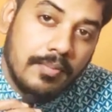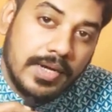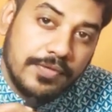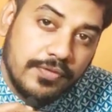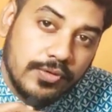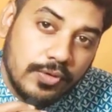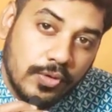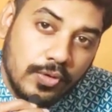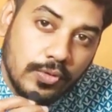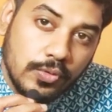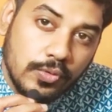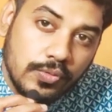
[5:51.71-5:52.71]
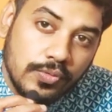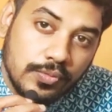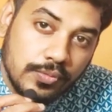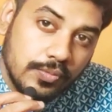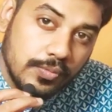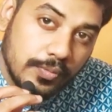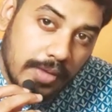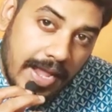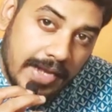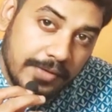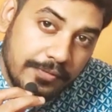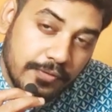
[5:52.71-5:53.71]
But if you don't do,
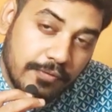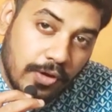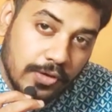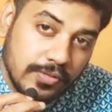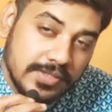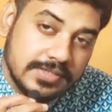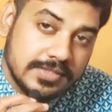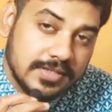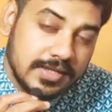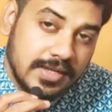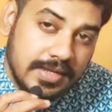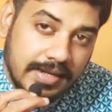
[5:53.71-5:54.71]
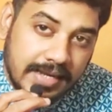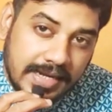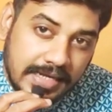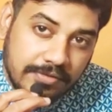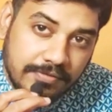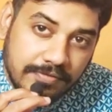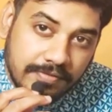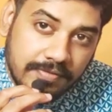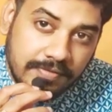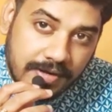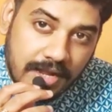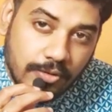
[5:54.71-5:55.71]
and if you follow this
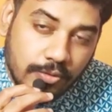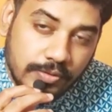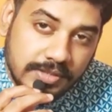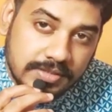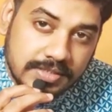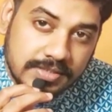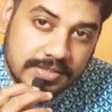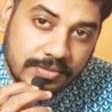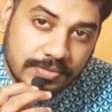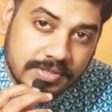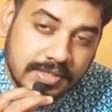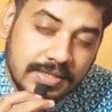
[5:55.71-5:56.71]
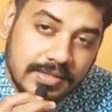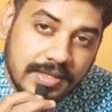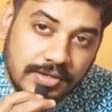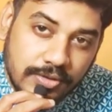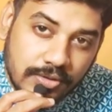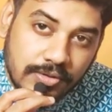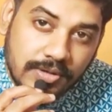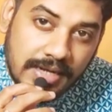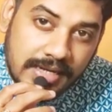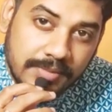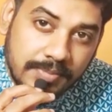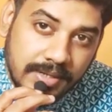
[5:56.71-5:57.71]
negative Rahu in the 6th house, then you're going to
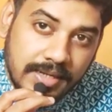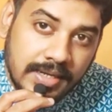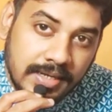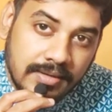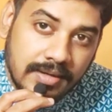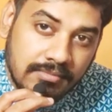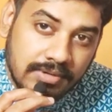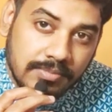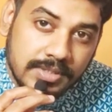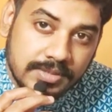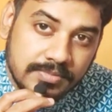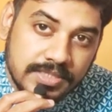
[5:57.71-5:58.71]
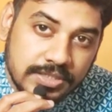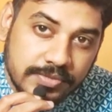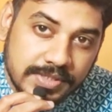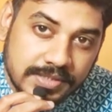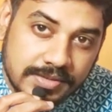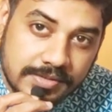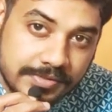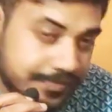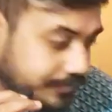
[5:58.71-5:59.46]
land up in a troublesome situation.